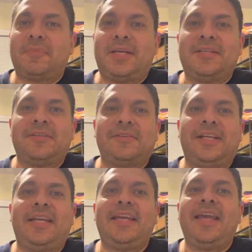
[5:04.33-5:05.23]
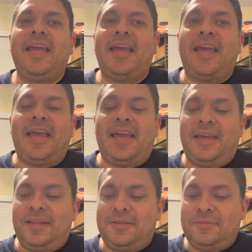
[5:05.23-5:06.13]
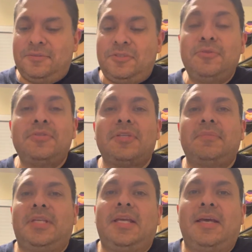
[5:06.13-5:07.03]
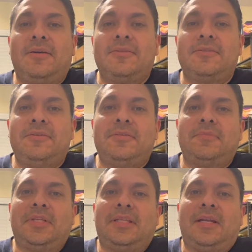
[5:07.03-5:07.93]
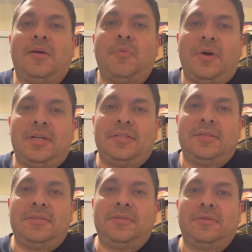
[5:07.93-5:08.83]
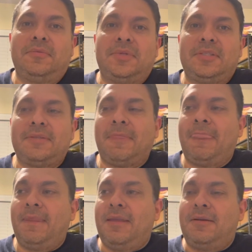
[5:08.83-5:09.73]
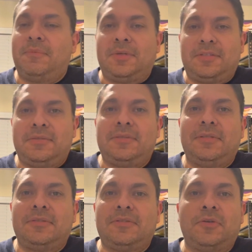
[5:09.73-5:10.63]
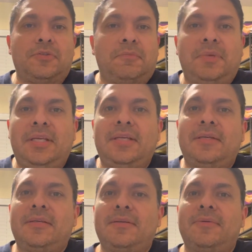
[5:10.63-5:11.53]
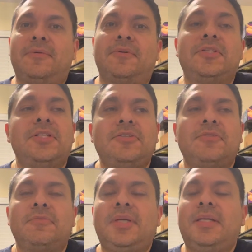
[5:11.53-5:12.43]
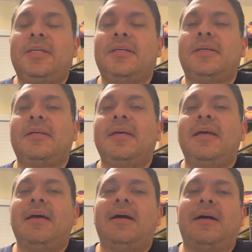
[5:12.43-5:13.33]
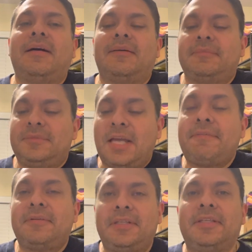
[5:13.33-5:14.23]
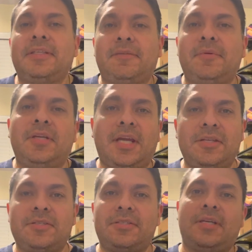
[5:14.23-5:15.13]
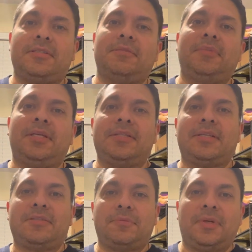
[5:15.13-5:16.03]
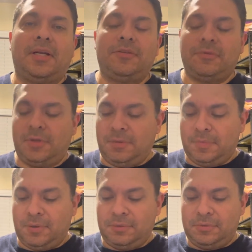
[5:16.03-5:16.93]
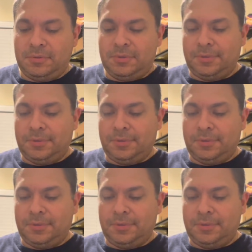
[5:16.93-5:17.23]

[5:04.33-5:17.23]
my degree, and do something else, do something that I wanted to do, which was in social media or digital media, definitely in the communication section because that's what I enjoy the most.